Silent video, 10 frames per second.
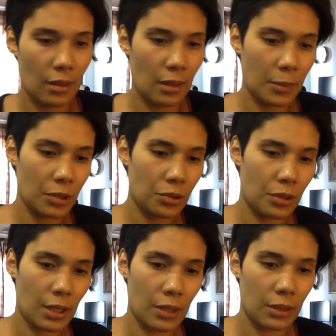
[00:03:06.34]
I'm not
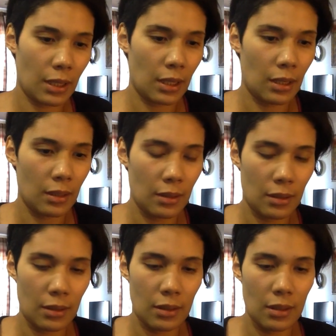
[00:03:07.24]
sure how they
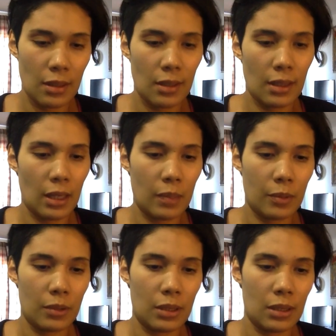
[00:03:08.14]

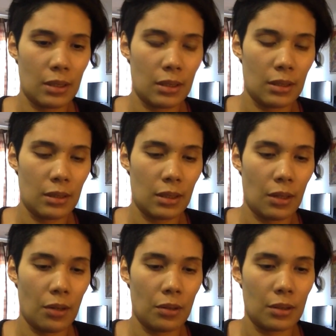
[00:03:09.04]
label the
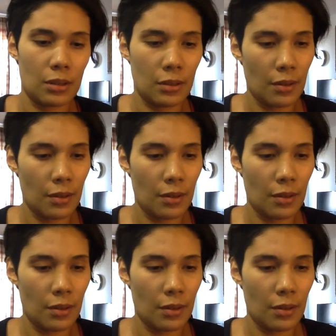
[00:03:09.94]
color